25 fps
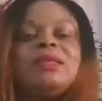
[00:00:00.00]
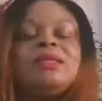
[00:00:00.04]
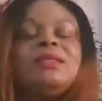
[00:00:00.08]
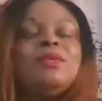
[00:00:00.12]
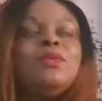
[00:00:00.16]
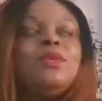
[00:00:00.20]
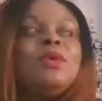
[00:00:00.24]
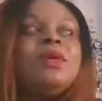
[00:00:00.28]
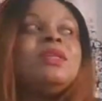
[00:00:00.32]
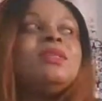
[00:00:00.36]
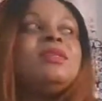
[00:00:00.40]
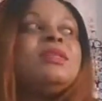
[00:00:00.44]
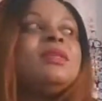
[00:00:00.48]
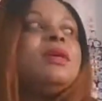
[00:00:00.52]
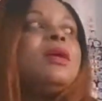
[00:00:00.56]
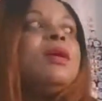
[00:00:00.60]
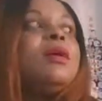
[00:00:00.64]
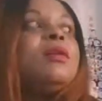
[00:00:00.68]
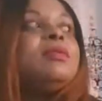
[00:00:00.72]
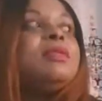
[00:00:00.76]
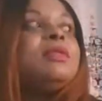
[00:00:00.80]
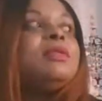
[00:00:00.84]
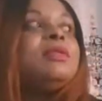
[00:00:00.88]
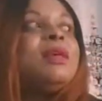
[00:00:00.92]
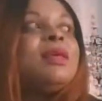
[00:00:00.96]
was
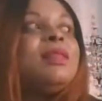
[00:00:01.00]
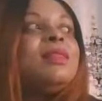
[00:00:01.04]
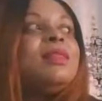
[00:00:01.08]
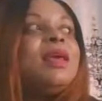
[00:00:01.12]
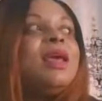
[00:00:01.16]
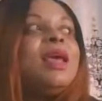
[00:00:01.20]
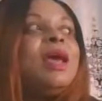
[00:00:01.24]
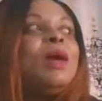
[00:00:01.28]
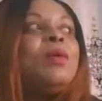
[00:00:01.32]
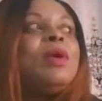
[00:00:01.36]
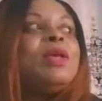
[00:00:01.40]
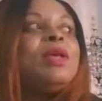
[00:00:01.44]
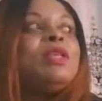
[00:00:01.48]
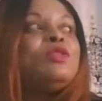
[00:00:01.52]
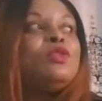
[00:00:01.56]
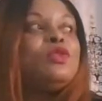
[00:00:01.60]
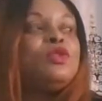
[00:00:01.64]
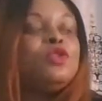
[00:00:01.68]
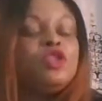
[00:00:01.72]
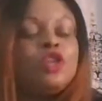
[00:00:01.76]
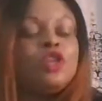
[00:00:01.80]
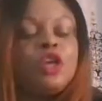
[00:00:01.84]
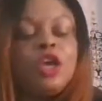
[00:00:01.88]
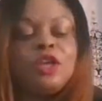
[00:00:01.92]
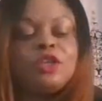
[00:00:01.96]
on Sunday, I went to
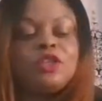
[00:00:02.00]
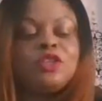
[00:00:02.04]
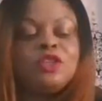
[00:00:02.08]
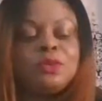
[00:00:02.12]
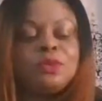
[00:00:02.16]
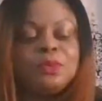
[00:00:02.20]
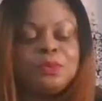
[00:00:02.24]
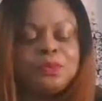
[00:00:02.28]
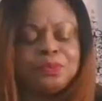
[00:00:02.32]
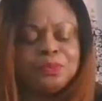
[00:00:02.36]
church.